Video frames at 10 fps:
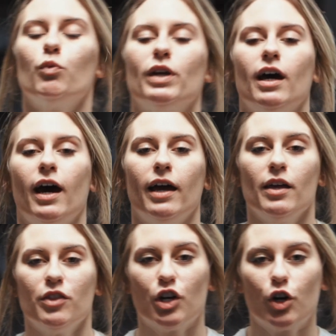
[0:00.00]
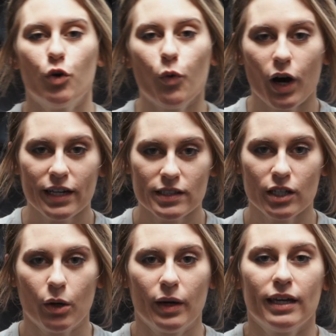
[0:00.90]
we got the quads
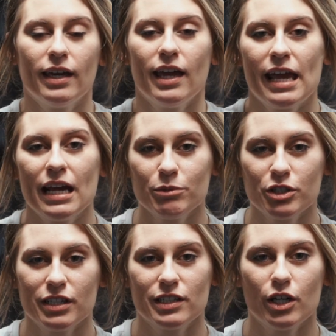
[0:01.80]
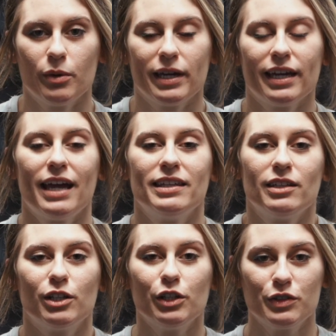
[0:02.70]
going, hamstrings going, and
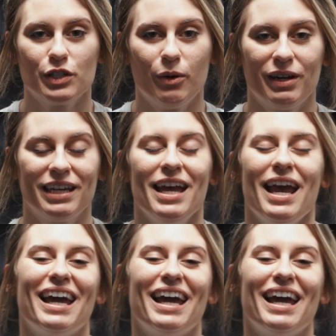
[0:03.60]
then the glutes going.